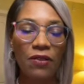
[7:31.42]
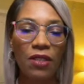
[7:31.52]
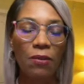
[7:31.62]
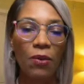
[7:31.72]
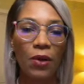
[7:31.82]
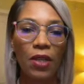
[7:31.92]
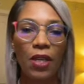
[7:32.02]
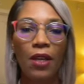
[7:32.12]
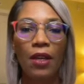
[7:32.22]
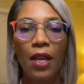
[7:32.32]
support,
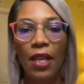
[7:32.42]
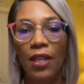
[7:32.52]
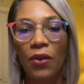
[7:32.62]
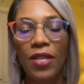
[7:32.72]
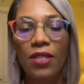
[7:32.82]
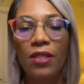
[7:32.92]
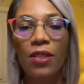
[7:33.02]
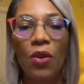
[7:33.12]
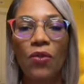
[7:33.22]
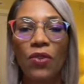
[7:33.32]
it increases
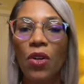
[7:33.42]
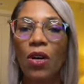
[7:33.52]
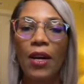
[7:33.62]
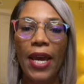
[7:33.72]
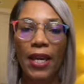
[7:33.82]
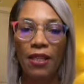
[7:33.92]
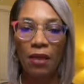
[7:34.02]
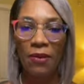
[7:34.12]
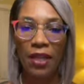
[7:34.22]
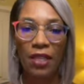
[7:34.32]
the overall
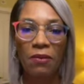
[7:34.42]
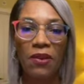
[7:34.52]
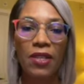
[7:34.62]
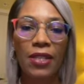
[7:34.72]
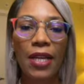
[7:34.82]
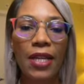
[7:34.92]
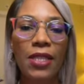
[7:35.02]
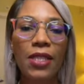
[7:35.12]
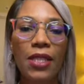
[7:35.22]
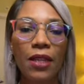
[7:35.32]
academic experience, not
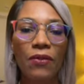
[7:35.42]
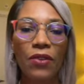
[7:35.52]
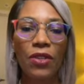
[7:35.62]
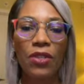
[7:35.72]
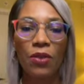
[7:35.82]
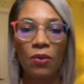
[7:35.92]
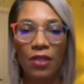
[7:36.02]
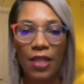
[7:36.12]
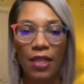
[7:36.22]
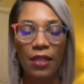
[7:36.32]
necessarily for the
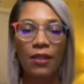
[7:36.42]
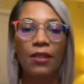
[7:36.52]
students and the